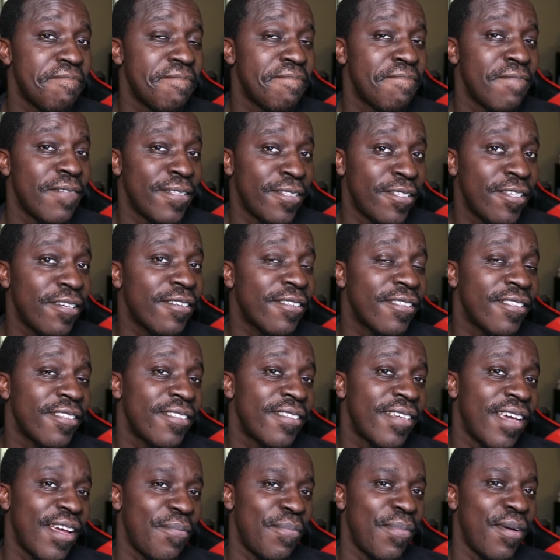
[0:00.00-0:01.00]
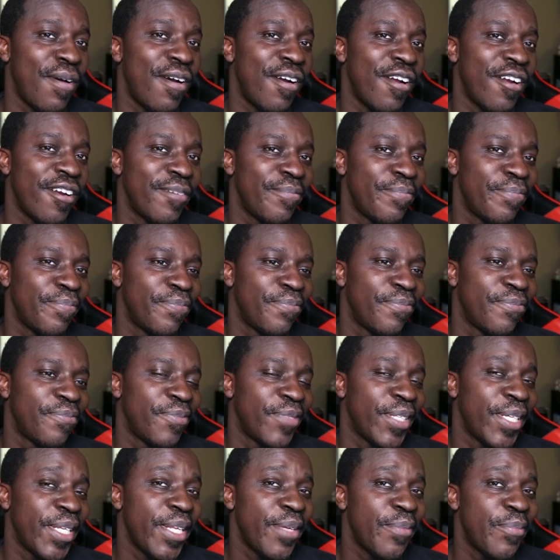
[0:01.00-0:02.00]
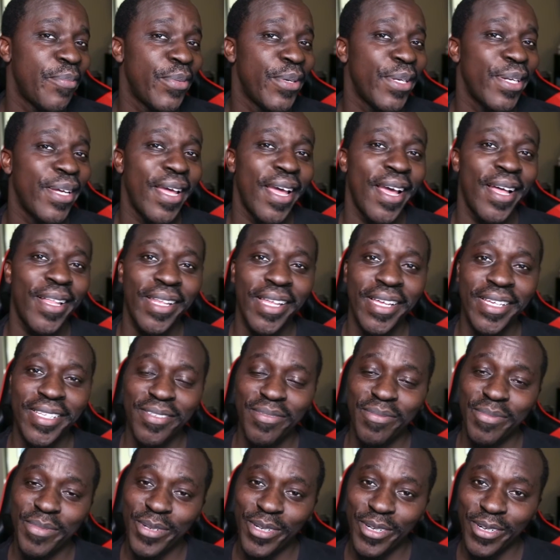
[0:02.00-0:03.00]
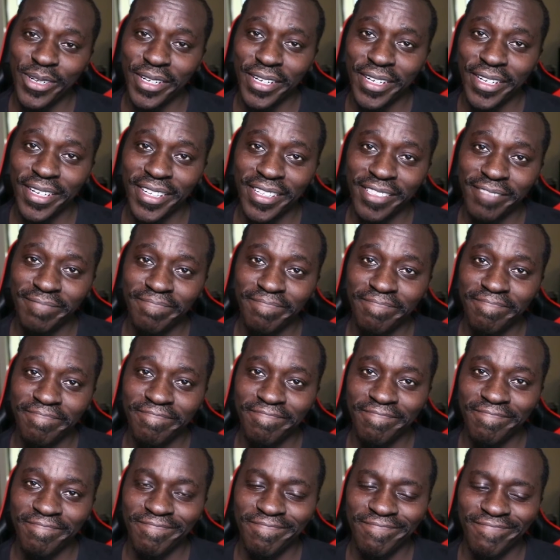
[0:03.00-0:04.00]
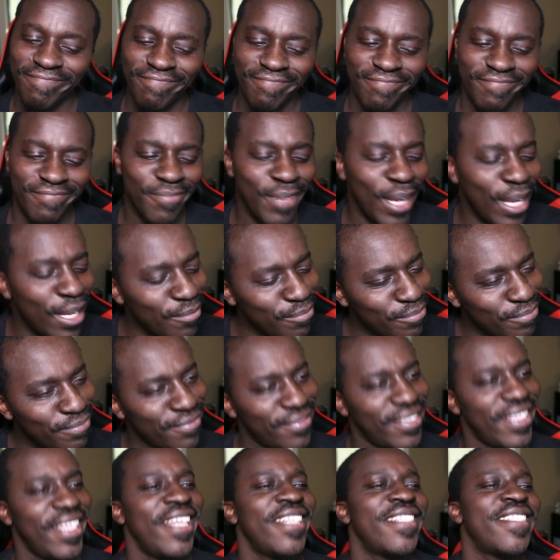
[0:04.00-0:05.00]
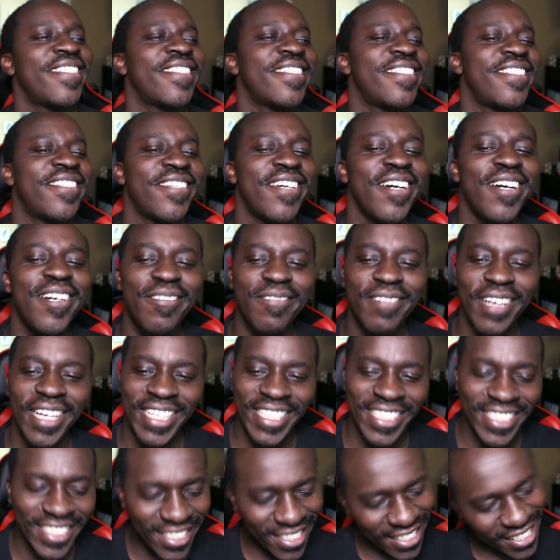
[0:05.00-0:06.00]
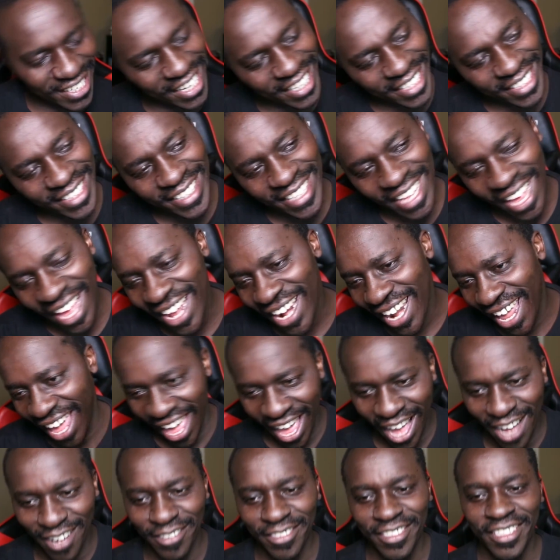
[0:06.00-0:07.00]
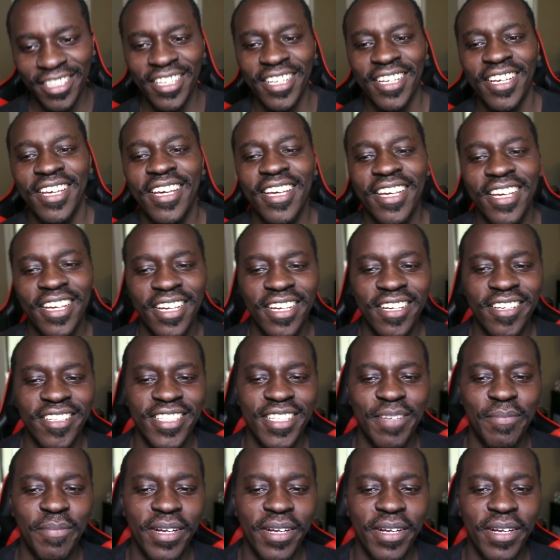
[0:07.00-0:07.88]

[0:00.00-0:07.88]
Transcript: took the Type R and then put an LS motor in it? Well, let's go and check that out. Because somebody